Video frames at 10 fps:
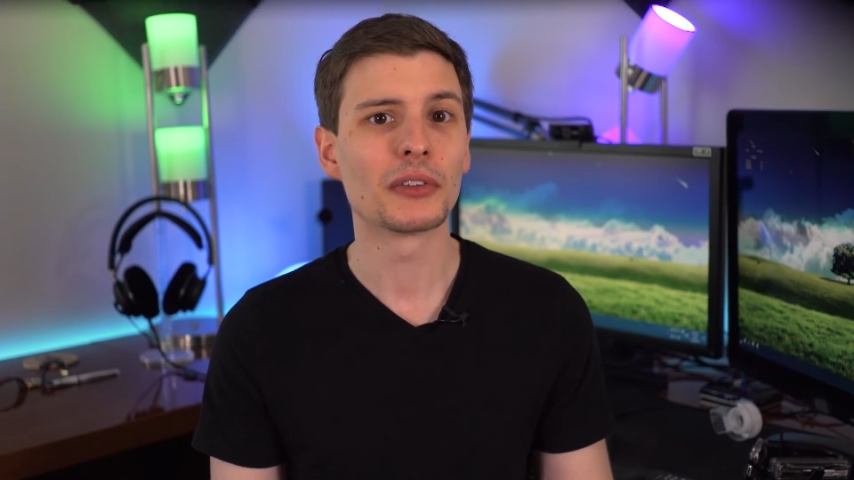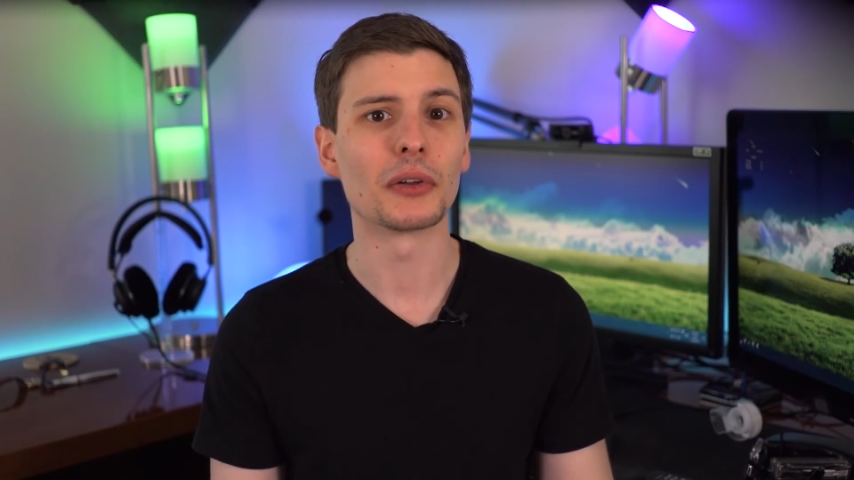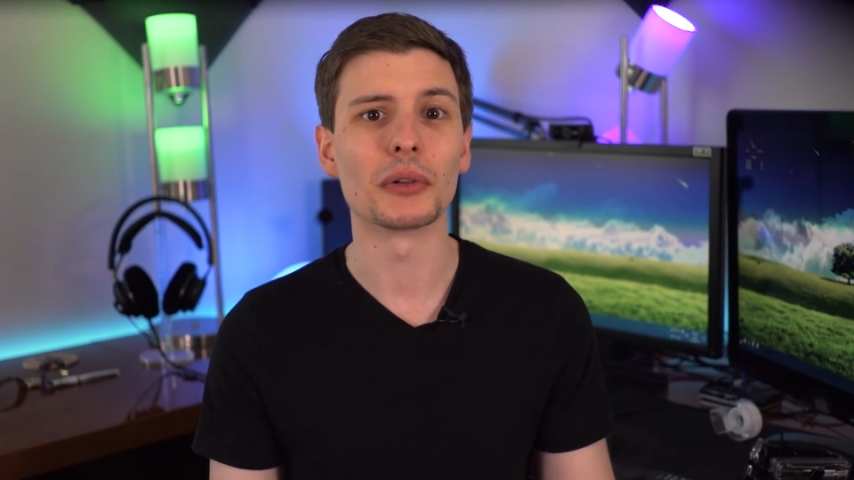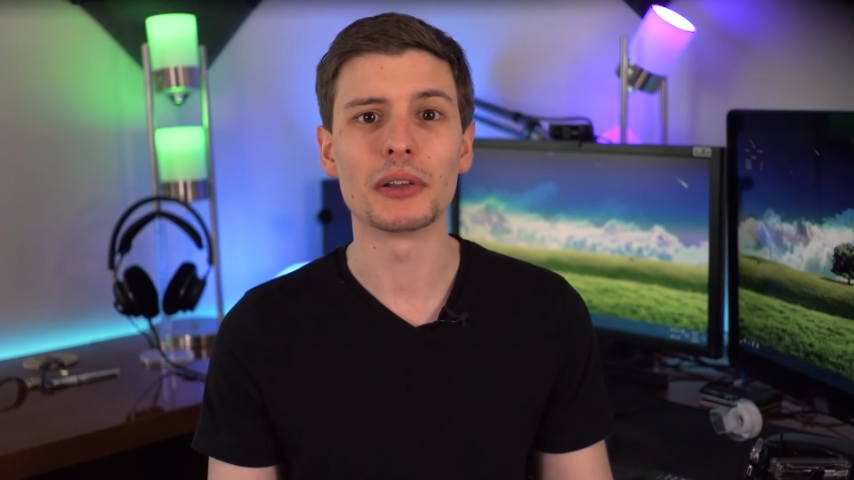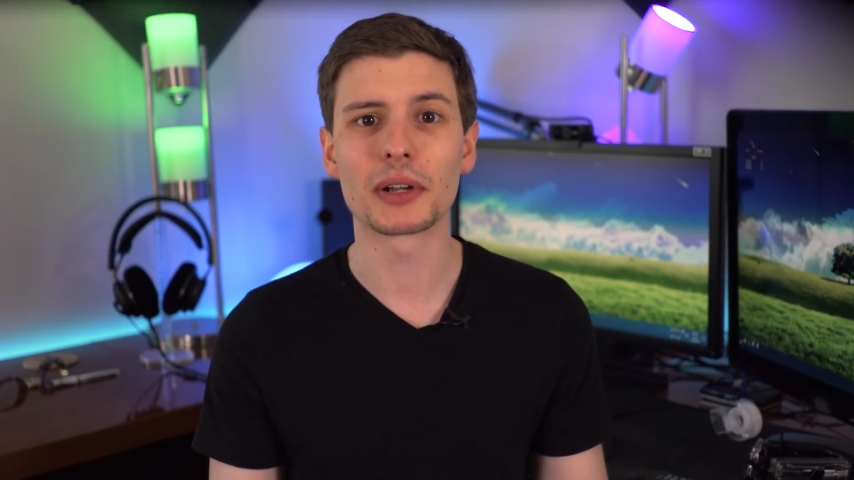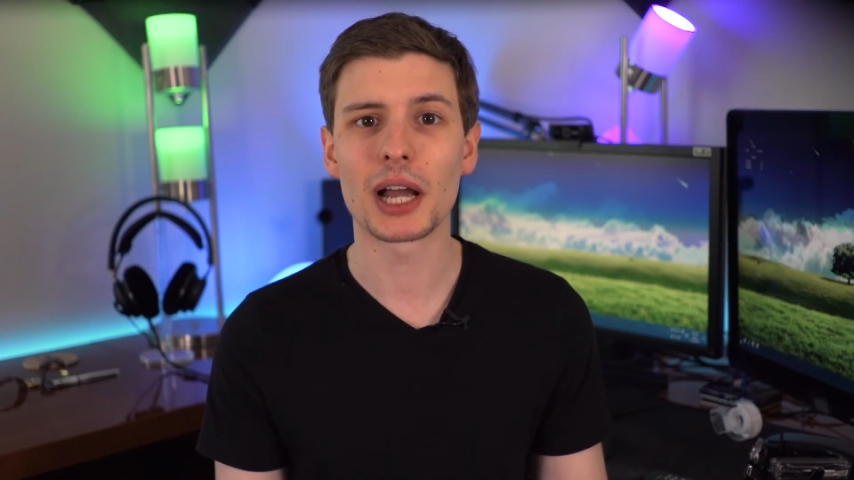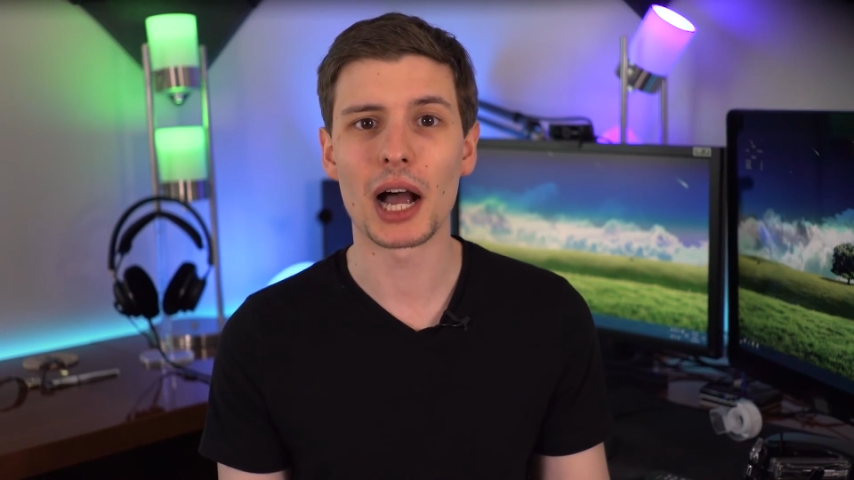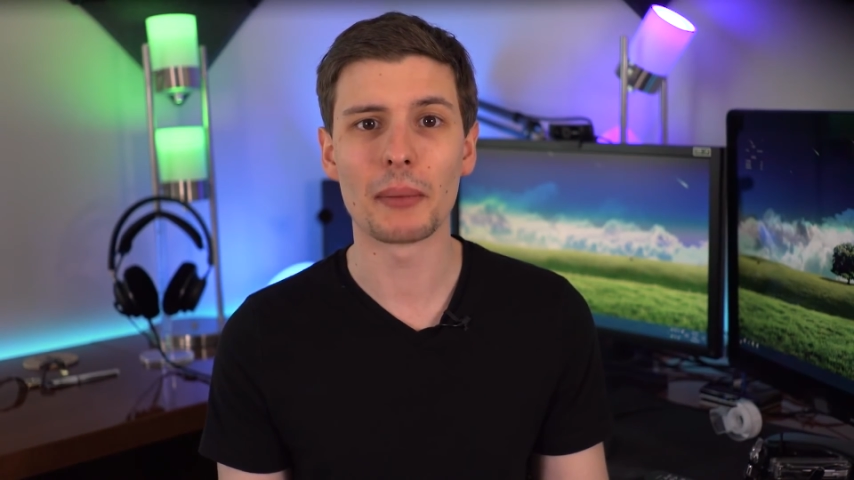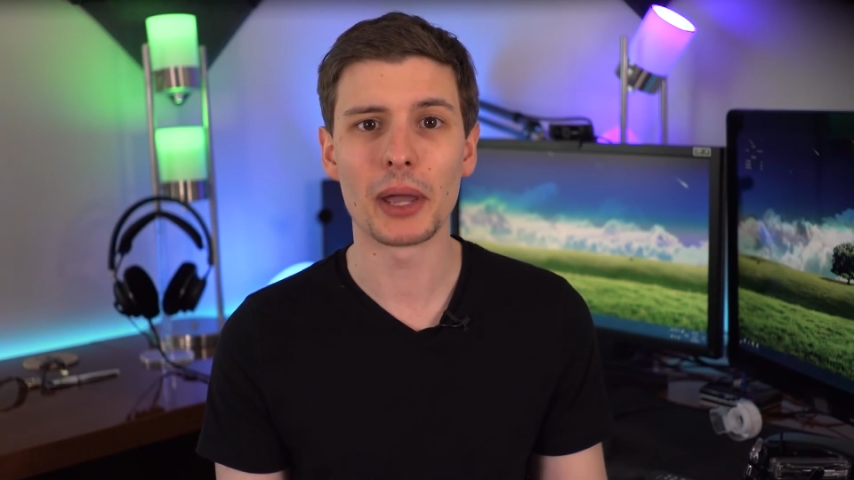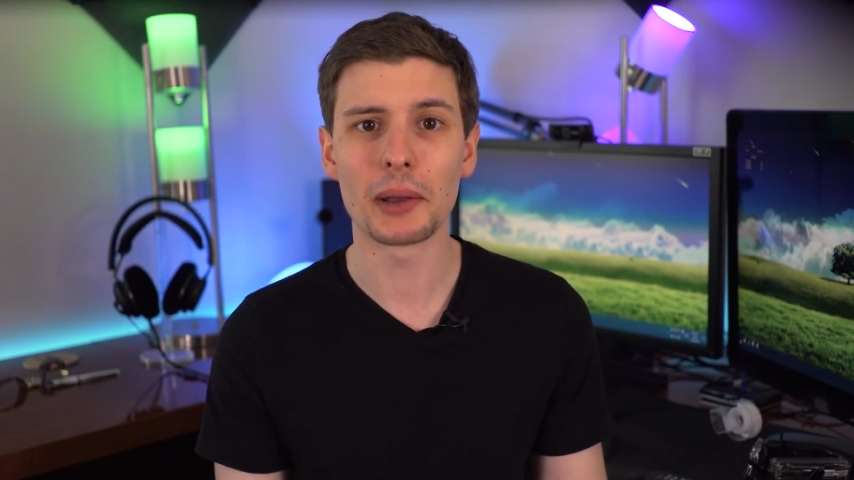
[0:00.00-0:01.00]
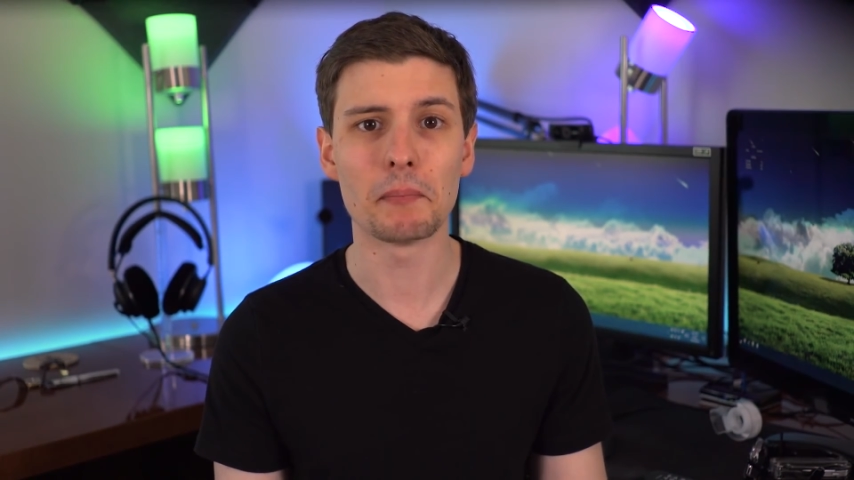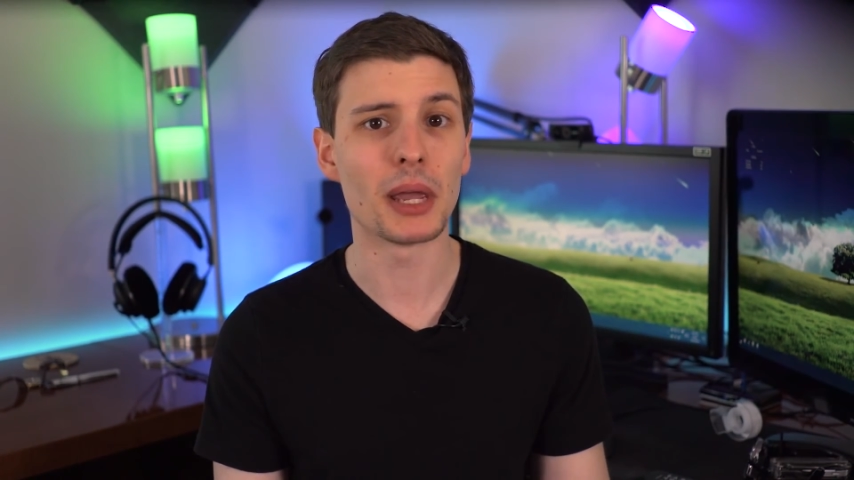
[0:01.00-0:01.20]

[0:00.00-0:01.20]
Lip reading: So leave a comment,